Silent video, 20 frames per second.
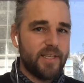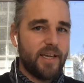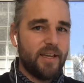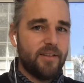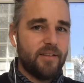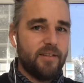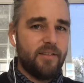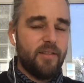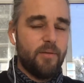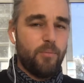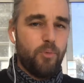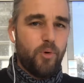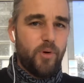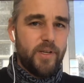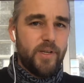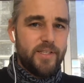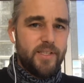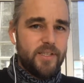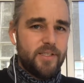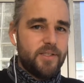that. The
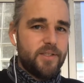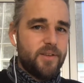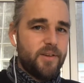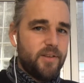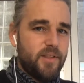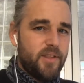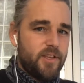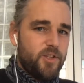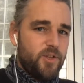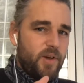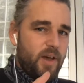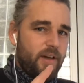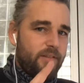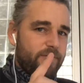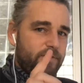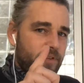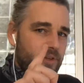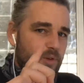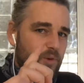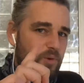point is though that you
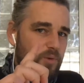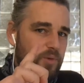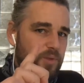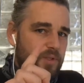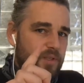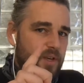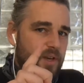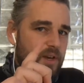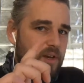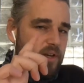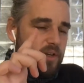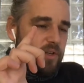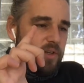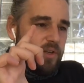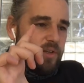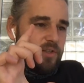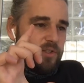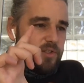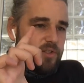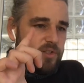have to use
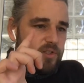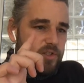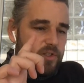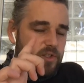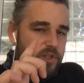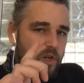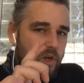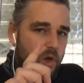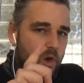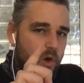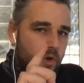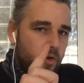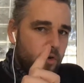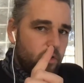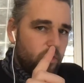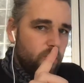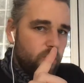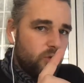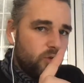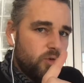
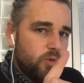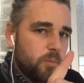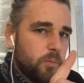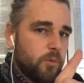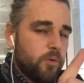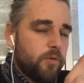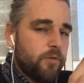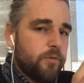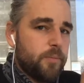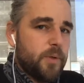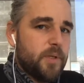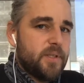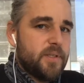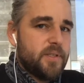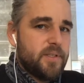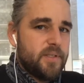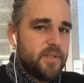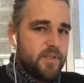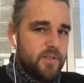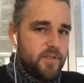slow movements.